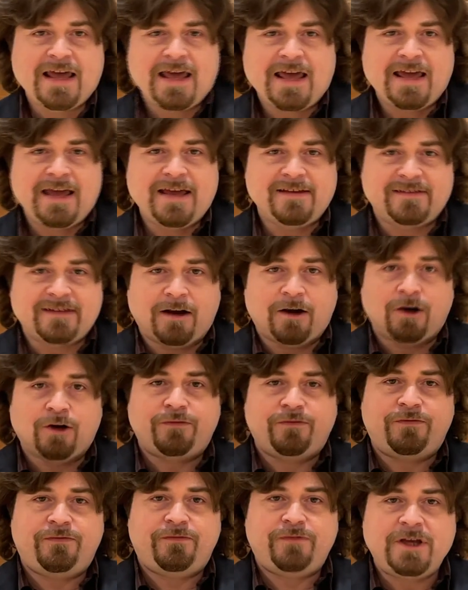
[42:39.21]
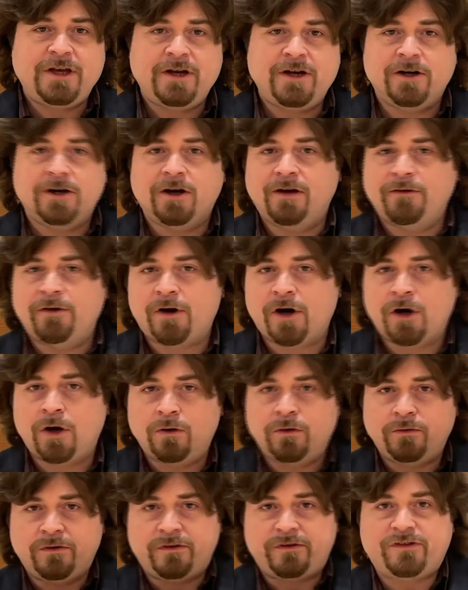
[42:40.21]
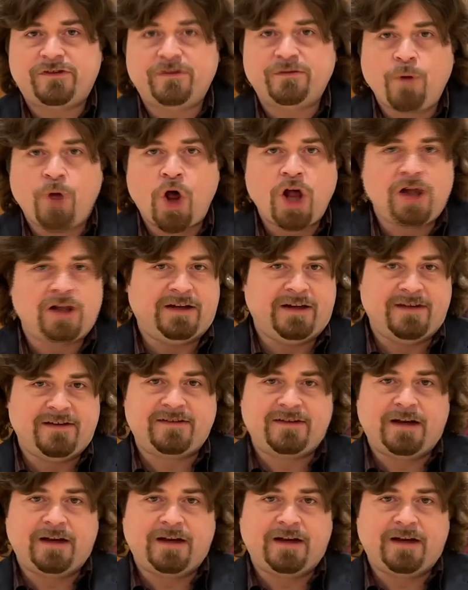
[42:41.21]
is our fear of our own smallness